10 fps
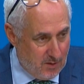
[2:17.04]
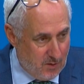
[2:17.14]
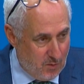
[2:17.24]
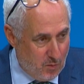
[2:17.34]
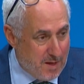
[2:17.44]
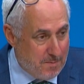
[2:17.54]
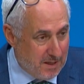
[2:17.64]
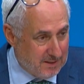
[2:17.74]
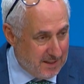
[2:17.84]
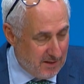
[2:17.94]

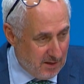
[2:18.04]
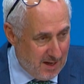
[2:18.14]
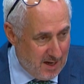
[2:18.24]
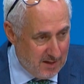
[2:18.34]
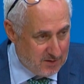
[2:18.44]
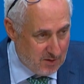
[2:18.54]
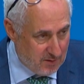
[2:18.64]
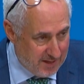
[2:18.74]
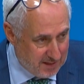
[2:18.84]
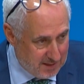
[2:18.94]
rebuilding their lives,
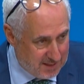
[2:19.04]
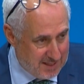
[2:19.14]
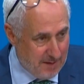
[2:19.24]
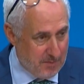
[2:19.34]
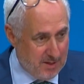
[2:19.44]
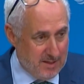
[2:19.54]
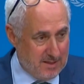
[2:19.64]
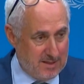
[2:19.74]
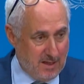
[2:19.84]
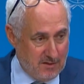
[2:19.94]
though that statement in
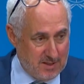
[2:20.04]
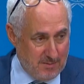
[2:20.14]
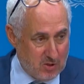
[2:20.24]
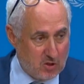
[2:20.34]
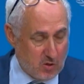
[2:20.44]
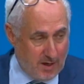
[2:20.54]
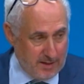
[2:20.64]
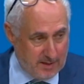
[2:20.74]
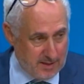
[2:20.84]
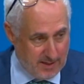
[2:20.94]
itself seems
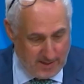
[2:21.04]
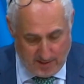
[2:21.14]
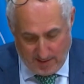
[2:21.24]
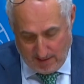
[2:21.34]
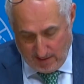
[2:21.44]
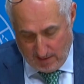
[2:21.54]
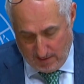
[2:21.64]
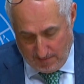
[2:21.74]
trite in the